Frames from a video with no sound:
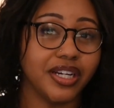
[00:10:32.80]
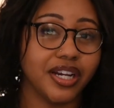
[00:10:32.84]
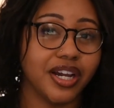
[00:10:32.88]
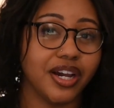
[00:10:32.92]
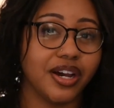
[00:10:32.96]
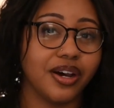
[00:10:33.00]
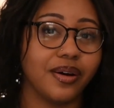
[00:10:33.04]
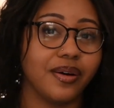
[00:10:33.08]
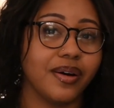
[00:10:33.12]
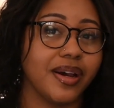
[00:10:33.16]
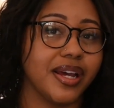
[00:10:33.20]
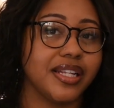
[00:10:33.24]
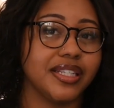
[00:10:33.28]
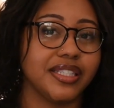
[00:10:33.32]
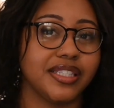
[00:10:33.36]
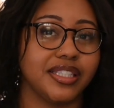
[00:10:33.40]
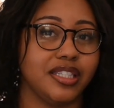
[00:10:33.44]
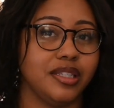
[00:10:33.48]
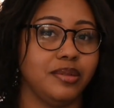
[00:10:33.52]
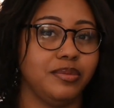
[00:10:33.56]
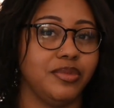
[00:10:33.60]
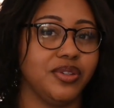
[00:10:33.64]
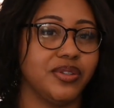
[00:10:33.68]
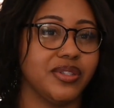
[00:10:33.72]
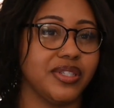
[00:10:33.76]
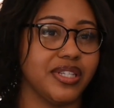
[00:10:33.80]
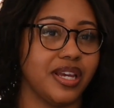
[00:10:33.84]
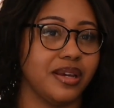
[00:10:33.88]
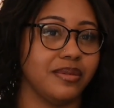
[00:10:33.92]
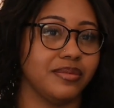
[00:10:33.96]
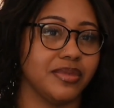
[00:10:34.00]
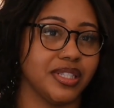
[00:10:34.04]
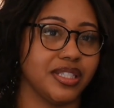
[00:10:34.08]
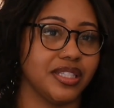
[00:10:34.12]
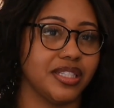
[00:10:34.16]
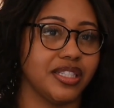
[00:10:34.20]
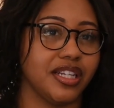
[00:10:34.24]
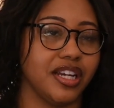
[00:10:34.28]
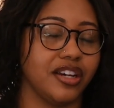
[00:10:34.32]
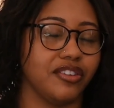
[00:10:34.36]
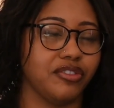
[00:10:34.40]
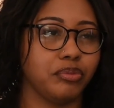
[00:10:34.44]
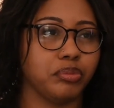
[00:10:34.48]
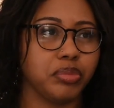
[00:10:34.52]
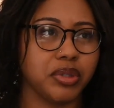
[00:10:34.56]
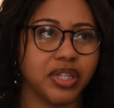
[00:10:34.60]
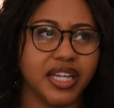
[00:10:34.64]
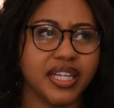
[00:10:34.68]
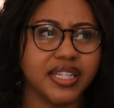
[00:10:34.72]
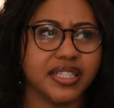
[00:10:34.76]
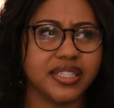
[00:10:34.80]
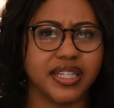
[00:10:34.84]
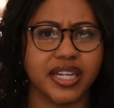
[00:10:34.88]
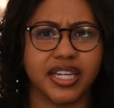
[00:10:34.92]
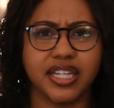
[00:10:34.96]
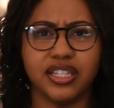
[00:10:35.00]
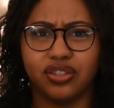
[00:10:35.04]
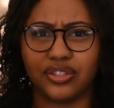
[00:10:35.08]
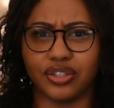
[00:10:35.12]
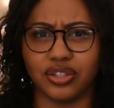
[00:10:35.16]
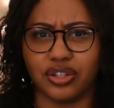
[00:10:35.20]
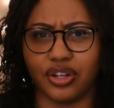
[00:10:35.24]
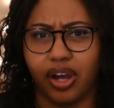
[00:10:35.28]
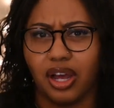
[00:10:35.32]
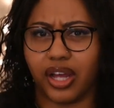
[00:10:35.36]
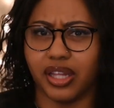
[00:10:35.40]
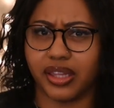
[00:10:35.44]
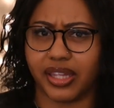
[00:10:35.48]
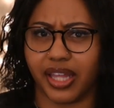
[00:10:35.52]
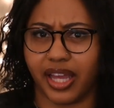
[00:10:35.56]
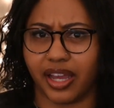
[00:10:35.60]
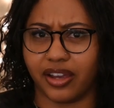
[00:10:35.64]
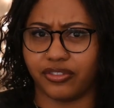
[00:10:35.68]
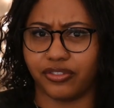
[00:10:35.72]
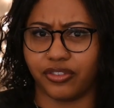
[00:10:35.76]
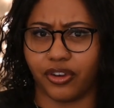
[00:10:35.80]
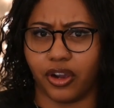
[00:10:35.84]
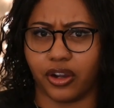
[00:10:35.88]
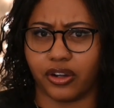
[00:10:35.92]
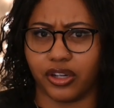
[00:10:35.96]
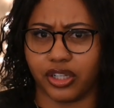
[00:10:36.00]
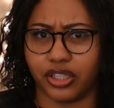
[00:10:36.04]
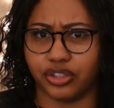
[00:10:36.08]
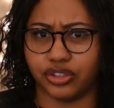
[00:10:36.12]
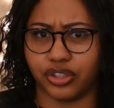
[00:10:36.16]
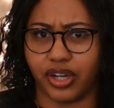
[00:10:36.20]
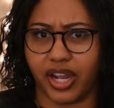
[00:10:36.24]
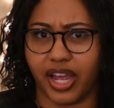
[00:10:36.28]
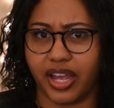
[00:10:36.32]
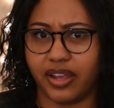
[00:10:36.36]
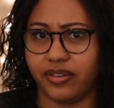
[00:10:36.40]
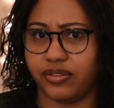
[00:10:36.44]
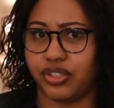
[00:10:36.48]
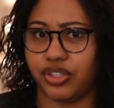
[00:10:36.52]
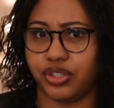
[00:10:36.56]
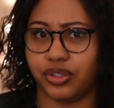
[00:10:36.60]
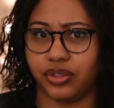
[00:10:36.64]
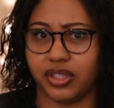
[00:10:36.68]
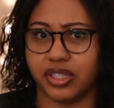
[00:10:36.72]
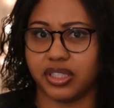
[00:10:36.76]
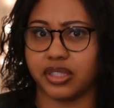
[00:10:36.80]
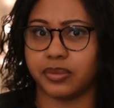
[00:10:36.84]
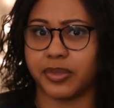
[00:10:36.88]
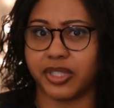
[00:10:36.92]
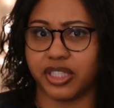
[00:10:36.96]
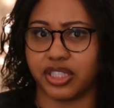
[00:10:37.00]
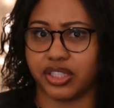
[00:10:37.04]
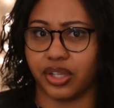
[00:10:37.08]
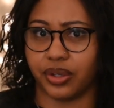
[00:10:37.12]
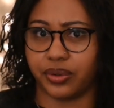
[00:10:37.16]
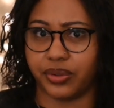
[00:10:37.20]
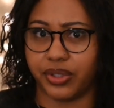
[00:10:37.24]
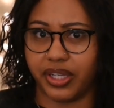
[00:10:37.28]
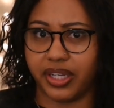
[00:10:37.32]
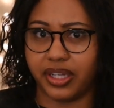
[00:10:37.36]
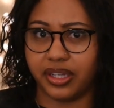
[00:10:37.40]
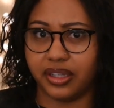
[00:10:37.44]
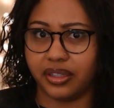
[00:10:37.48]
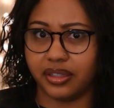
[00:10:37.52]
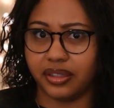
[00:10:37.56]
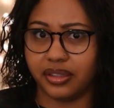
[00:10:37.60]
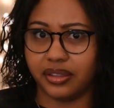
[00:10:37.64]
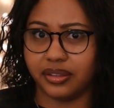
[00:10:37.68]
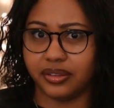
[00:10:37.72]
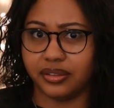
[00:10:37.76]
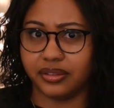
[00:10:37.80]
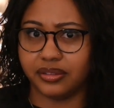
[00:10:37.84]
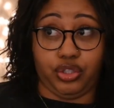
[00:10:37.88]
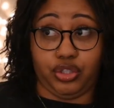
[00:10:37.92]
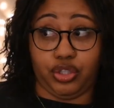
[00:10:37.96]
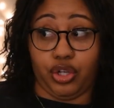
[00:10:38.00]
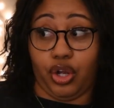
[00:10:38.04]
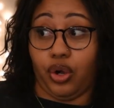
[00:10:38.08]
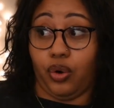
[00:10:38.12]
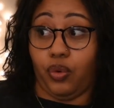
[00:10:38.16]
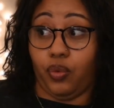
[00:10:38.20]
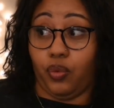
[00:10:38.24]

to go and see museums and stuff. Plus, it's not that far a drive to the Smithsonian. So